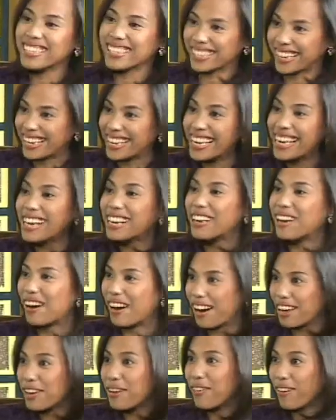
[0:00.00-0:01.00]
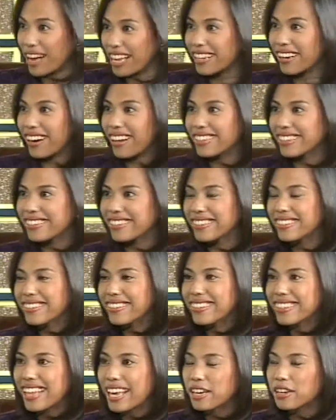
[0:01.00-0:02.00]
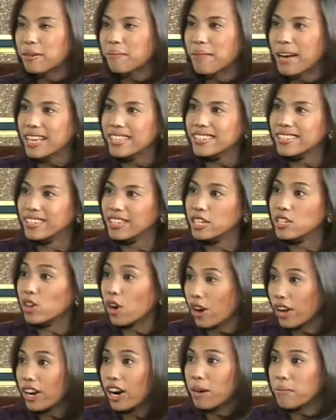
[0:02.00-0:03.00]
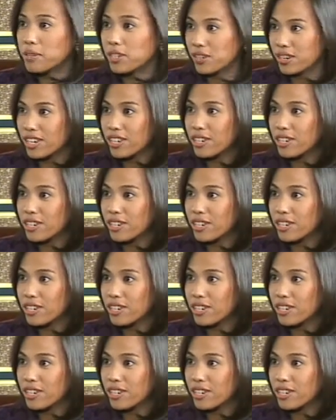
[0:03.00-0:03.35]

studying law, you went on to take your master's on arbitration.